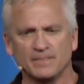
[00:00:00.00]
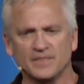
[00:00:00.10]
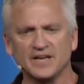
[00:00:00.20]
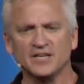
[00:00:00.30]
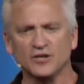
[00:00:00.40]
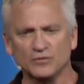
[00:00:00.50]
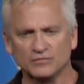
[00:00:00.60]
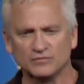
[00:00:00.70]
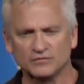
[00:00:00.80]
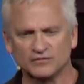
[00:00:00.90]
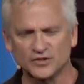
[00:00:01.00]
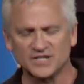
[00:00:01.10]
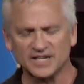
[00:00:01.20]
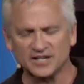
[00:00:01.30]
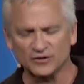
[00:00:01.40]
Thank you for
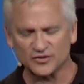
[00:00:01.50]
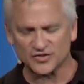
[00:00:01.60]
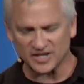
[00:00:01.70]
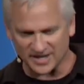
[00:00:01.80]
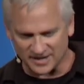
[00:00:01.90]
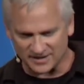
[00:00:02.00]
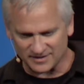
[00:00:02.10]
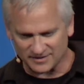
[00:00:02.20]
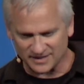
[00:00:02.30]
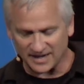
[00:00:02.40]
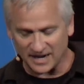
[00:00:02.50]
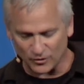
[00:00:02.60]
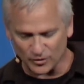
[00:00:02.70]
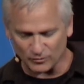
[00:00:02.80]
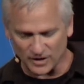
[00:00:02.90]
sending your Son in
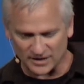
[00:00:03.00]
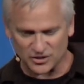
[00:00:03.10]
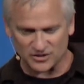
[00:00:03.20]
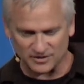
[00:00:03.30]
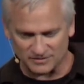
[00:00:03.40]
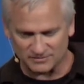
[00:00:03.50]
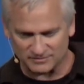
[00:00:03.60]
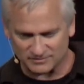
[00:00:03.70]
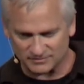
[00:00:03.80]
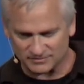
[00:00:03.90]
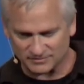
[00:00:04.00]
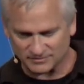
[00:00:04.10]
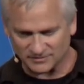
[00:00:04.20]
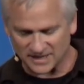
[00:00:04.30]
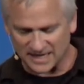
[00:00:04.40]
our direction.
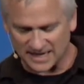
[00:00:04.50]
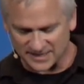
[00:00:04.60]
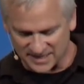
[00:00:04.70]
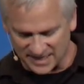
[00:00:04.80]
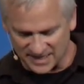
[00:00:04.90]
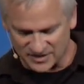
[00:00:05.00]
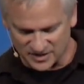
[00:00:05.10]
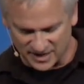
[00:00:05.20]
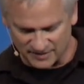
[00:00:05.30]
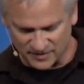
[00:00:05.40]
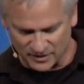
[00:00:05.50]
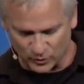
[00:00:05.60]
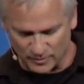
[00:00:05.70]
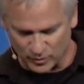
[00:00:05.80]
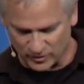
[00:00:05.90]
And it's in His name that
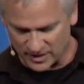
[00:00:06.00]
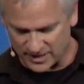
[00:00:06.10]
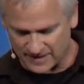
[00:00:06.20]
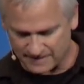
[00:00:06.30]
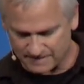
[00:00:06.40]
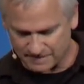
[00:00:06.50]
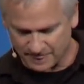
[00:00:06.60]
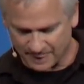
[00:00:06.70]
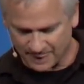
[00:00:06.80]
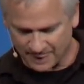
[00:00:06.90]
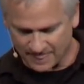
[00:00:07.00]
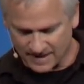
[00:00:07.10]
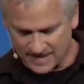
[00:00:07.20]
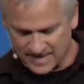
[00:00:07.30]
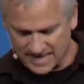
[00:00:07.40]
we pray.
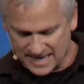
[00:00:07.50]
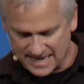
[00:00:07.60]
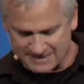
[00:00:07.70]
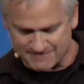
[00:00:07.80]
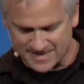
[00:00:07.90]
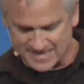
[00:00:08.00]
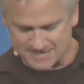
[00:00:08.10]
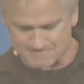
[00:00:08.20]
Amen.